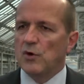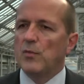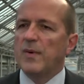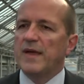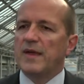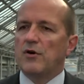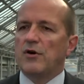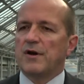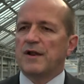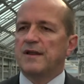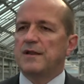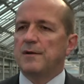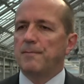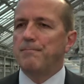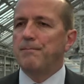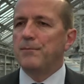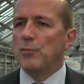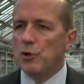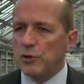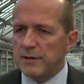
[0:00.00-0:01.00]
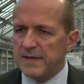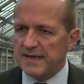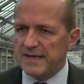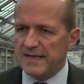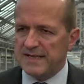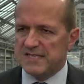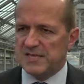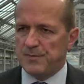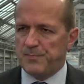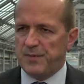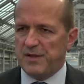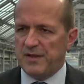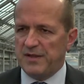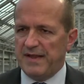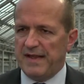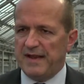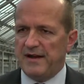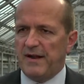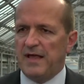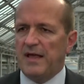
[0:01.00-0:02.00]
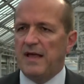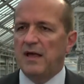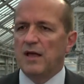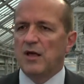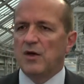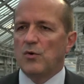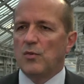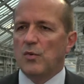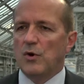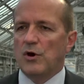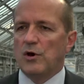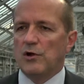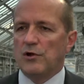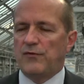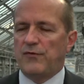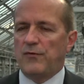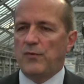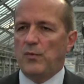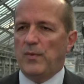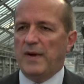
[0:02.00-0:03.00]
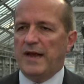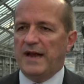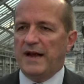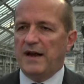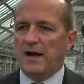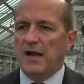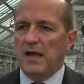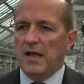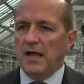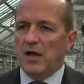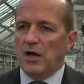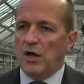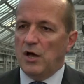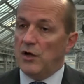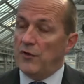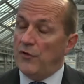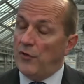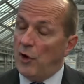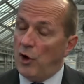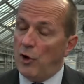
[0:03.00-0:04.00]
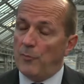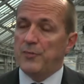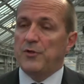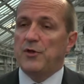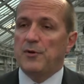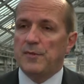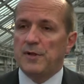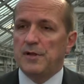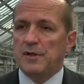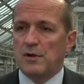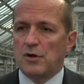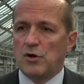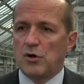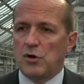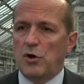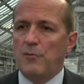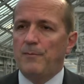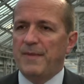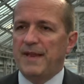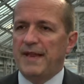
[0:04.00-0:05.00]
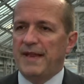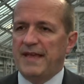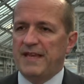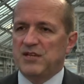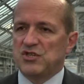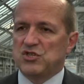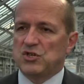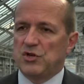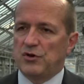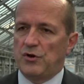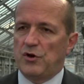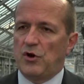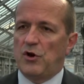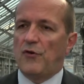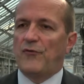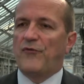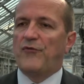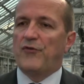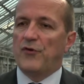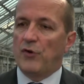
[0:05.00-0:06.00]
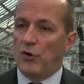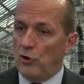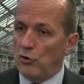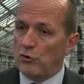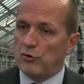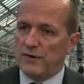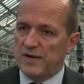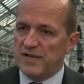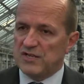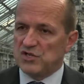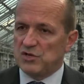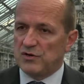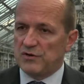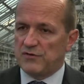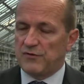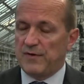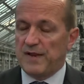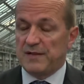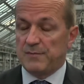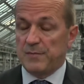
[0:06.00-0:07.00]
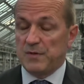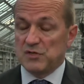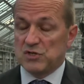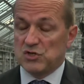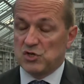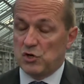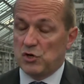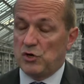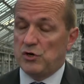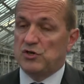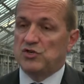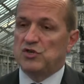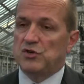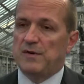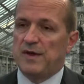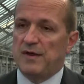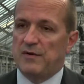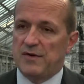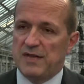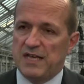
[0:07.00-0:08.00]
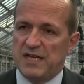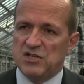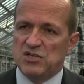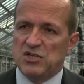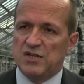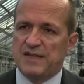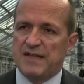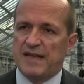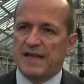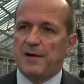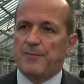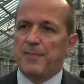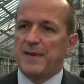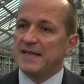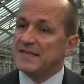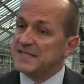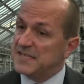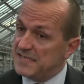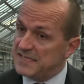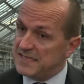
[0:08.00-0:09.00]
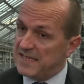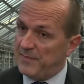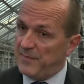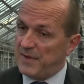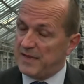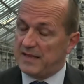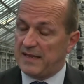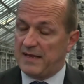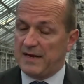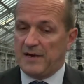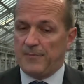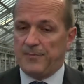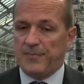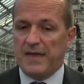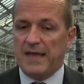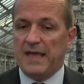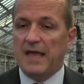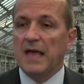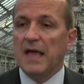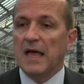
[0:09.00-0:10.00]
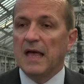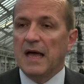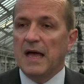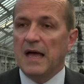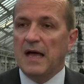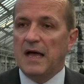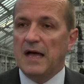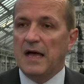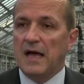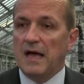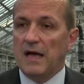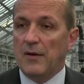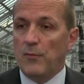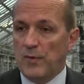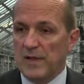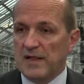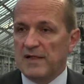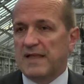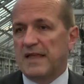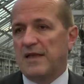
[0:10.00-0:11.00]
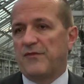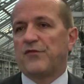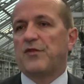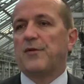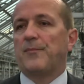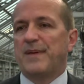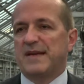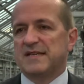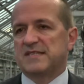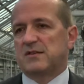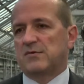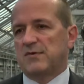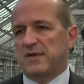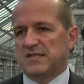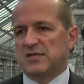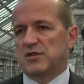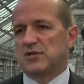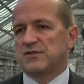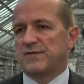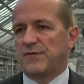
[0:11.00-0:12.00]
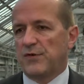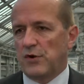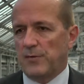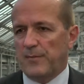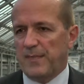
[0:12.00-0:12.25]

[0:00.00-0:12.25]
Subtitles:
we are in a multidisciplinary world where an optimal combination of local regional treatment, surgery, radiation therapy, systemic therapy will give the best results for the